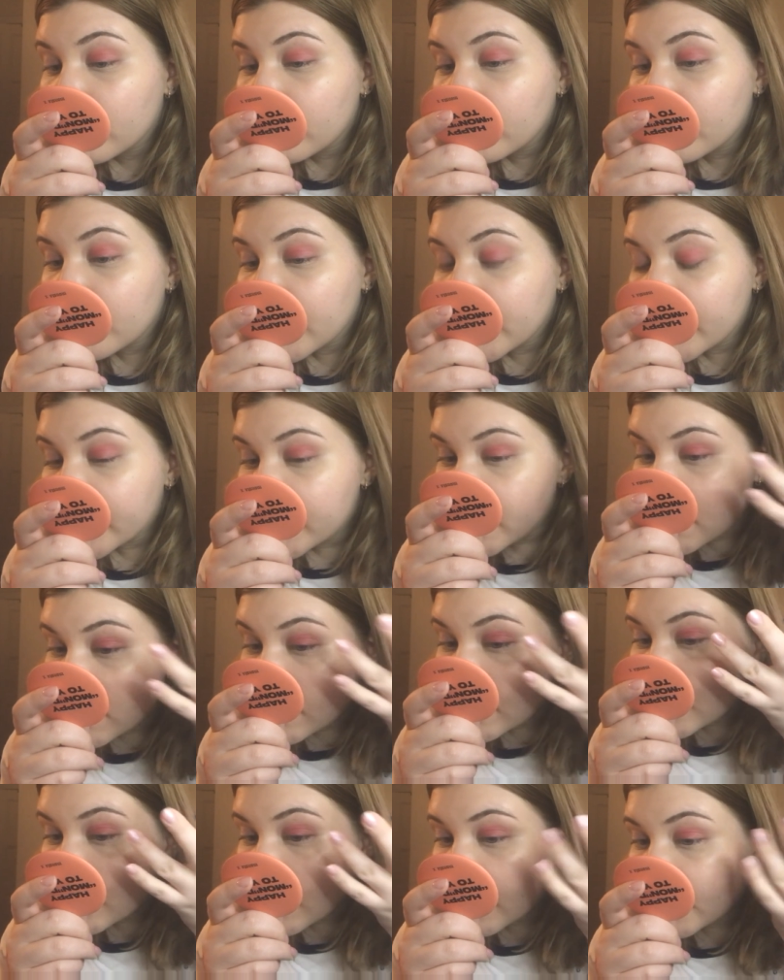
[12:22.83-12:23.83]
because
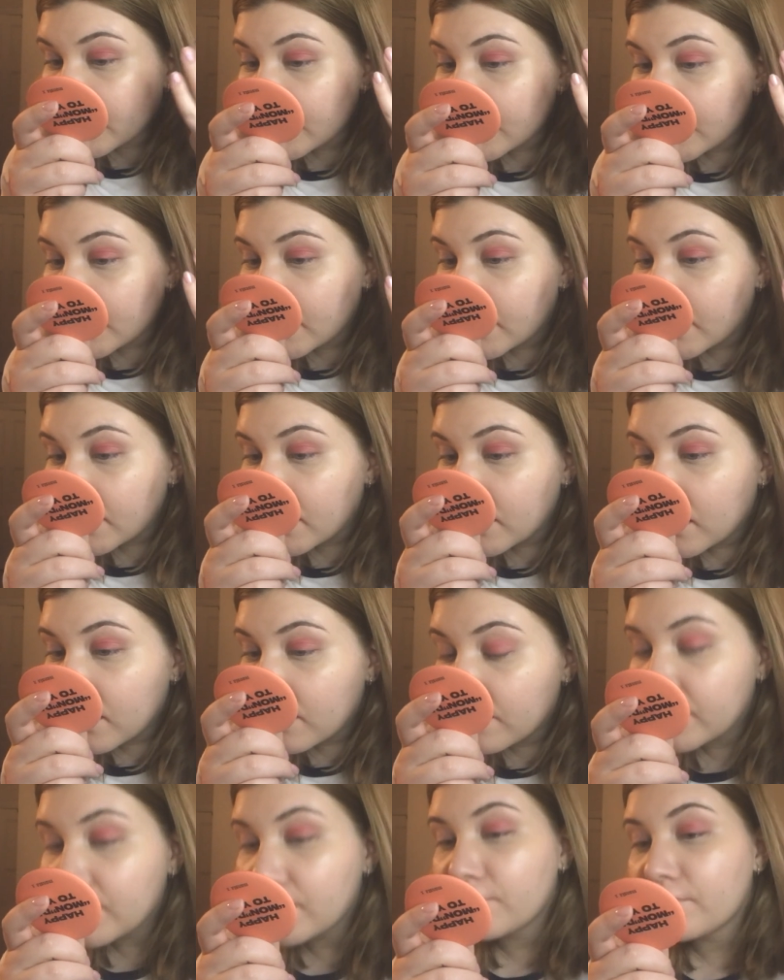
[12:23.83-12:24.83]
it's not turning
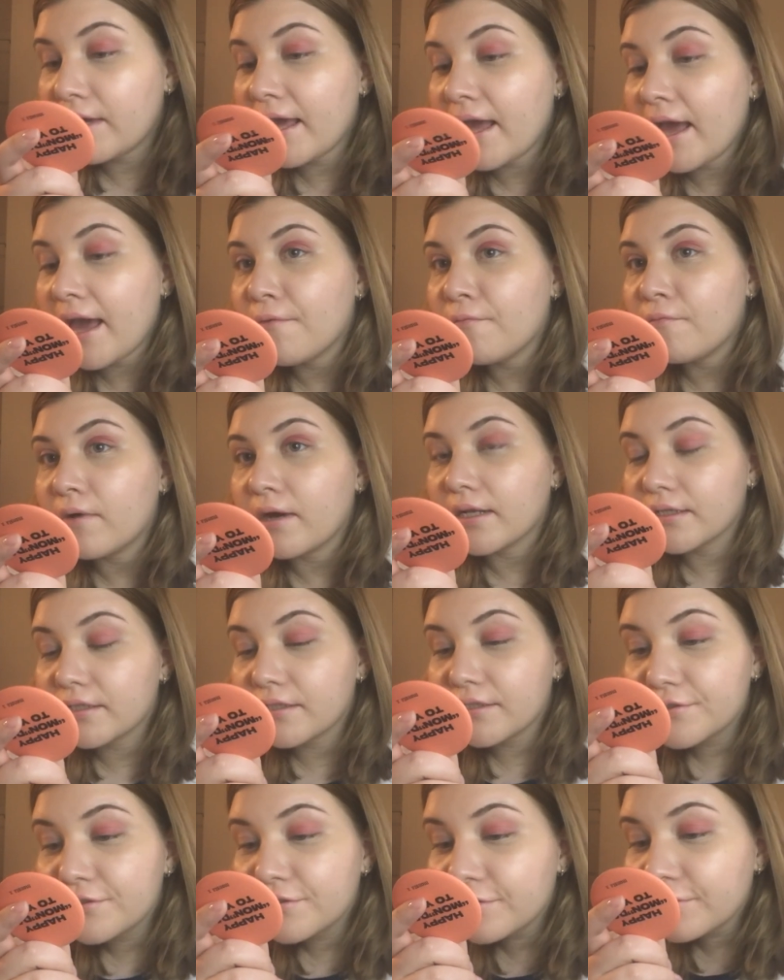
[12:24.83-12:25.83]
out the way I want
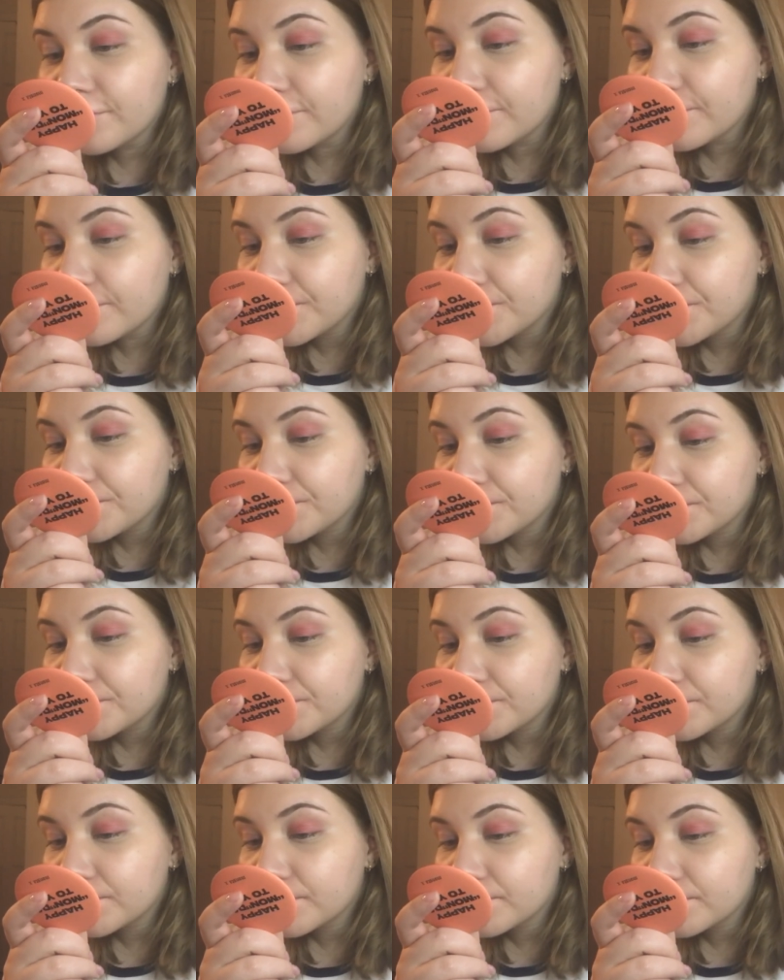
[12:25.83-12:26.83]
it to.
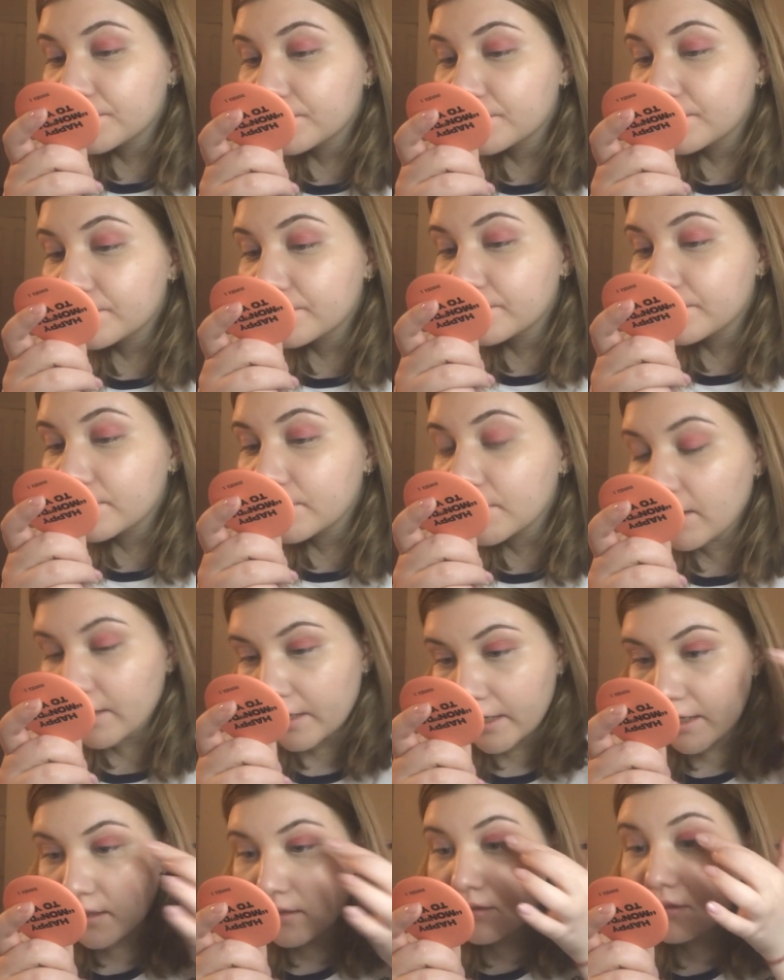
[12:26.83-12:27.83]

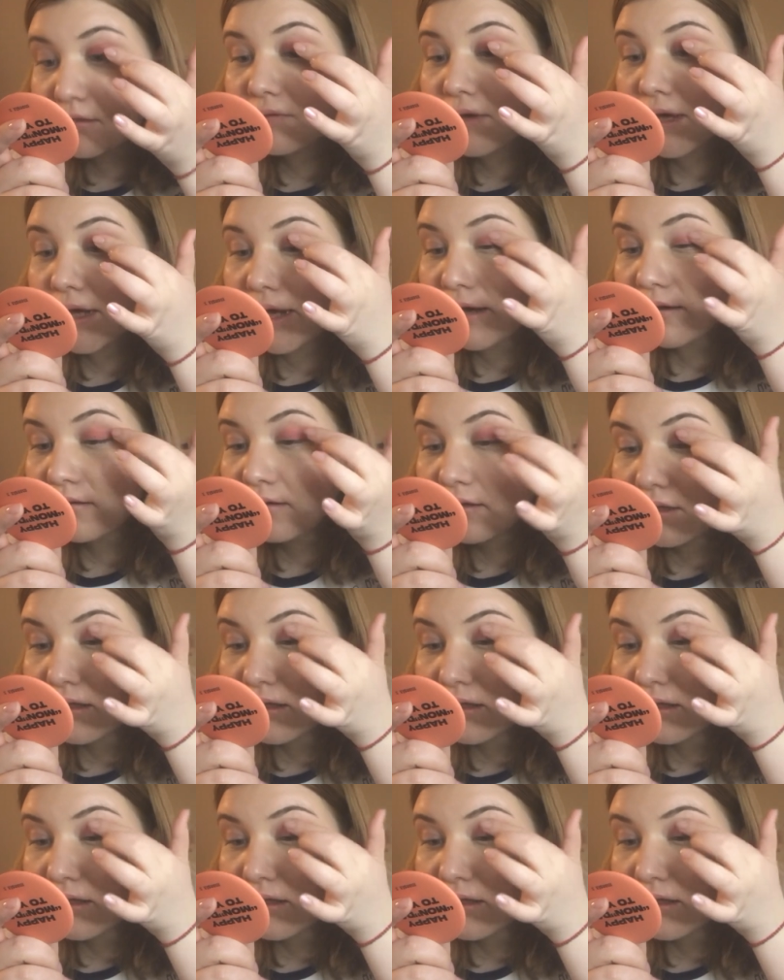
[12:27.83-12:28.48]
Okay, it looks fine now.